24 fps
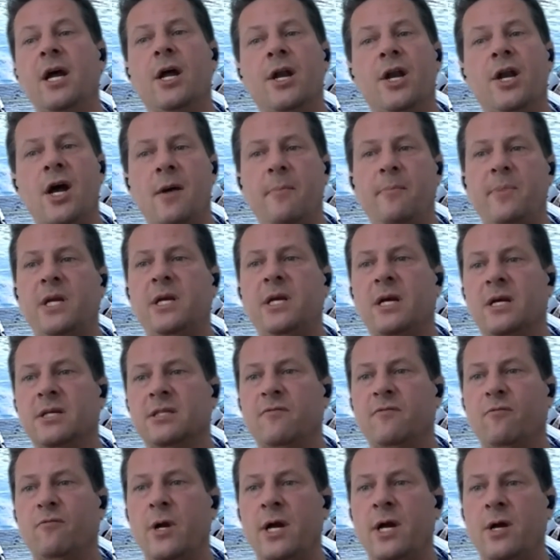not because
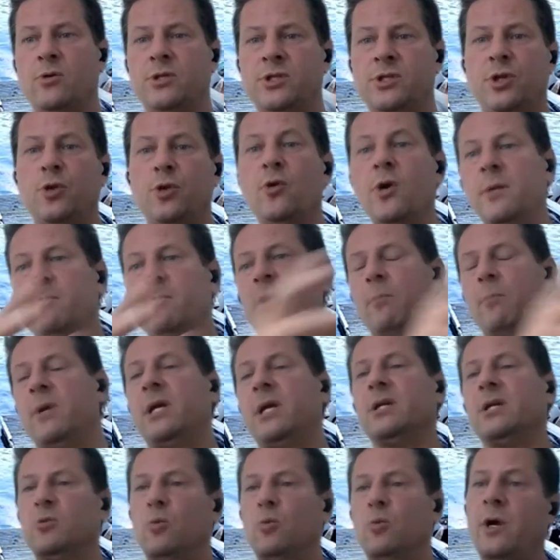of what I was doing, but
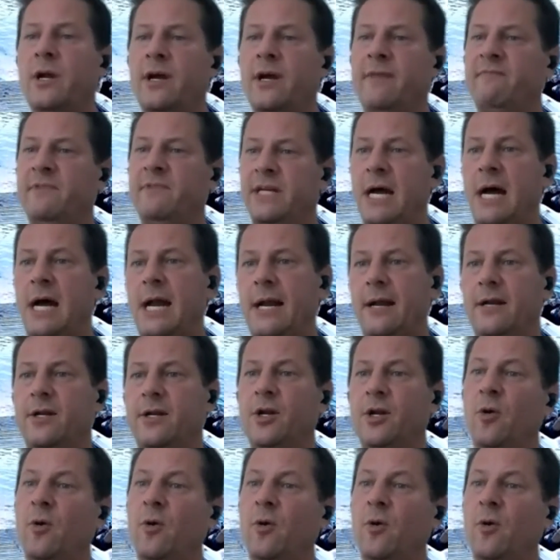because of what I've done.